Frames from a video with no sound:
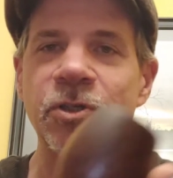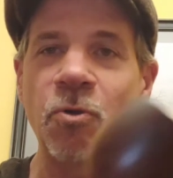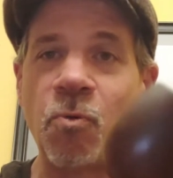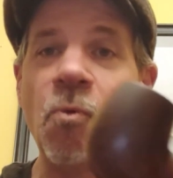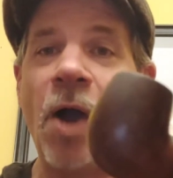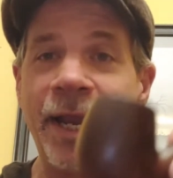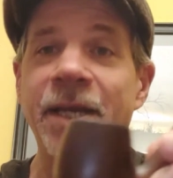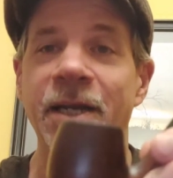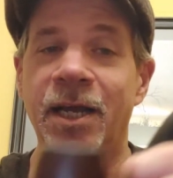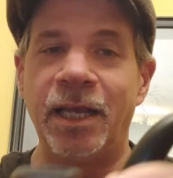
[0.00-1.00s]

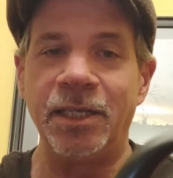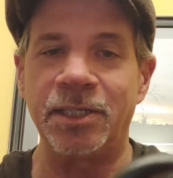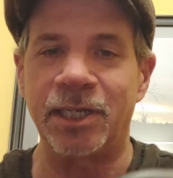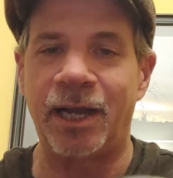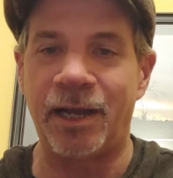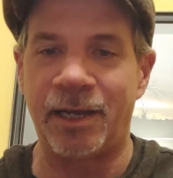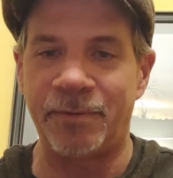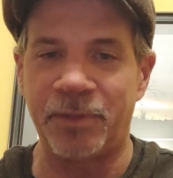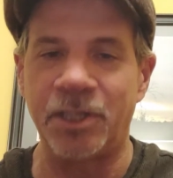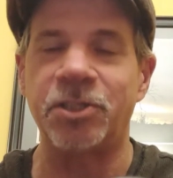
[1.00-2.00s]
quite nice.
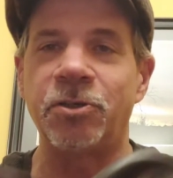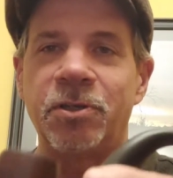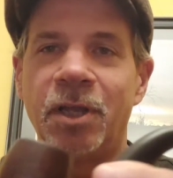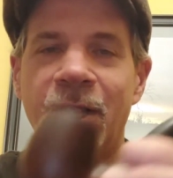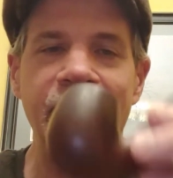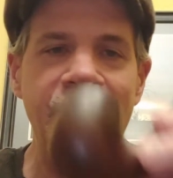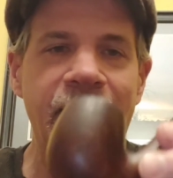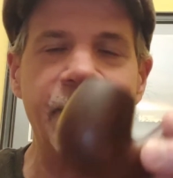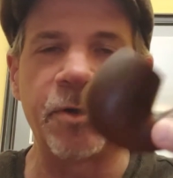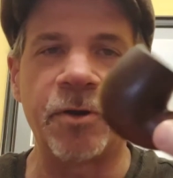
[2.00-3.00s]
I'm
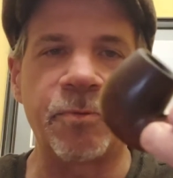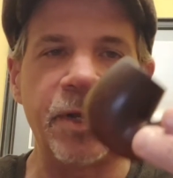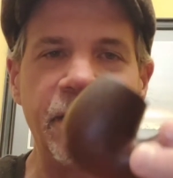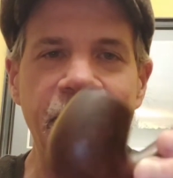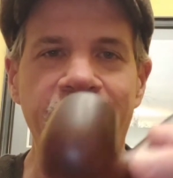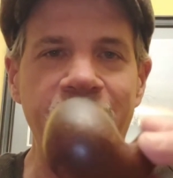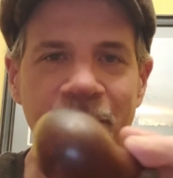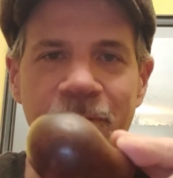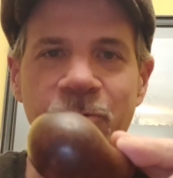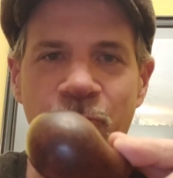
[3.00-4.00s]
going to
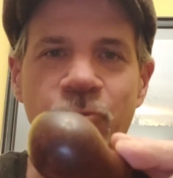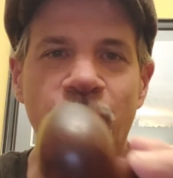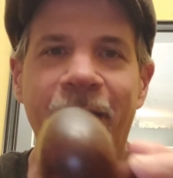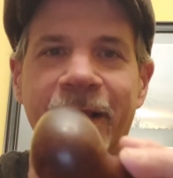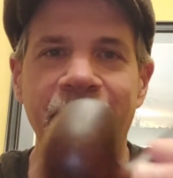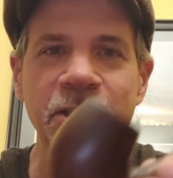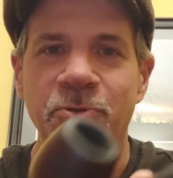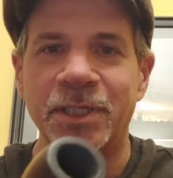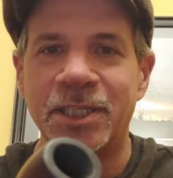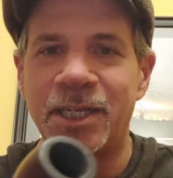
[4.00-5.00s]
really try to get
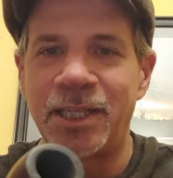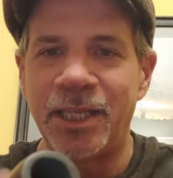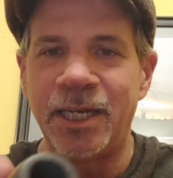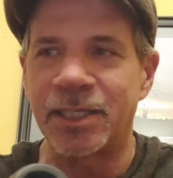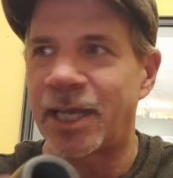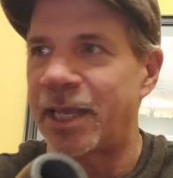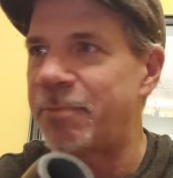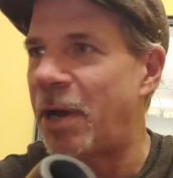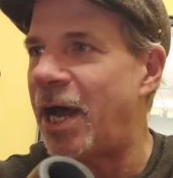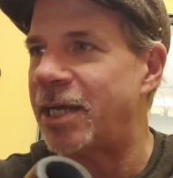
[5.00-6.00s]
this one as clean as I
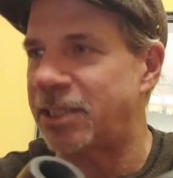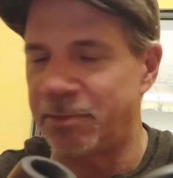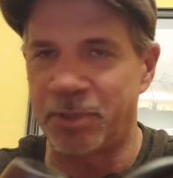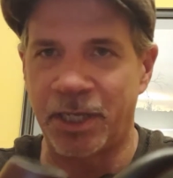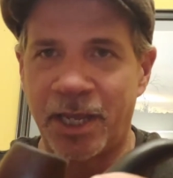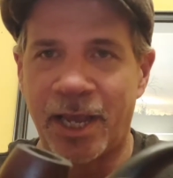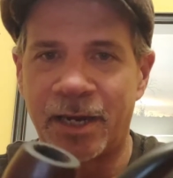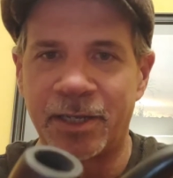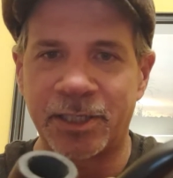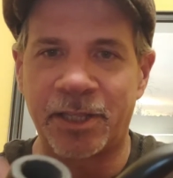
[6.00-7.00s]
possibly
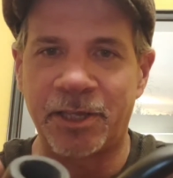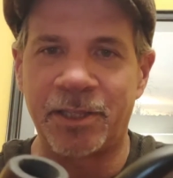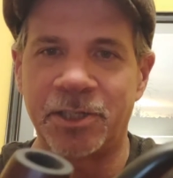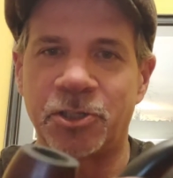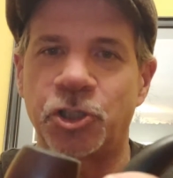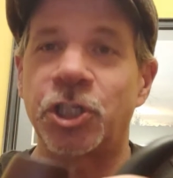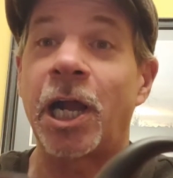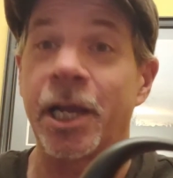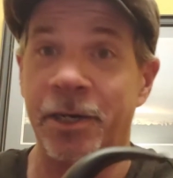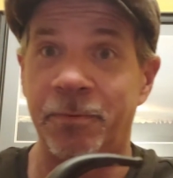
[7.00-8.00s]
can, because I think this will
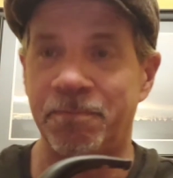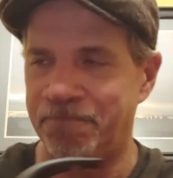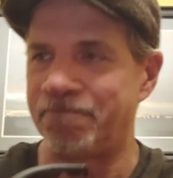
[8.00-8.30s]
shine.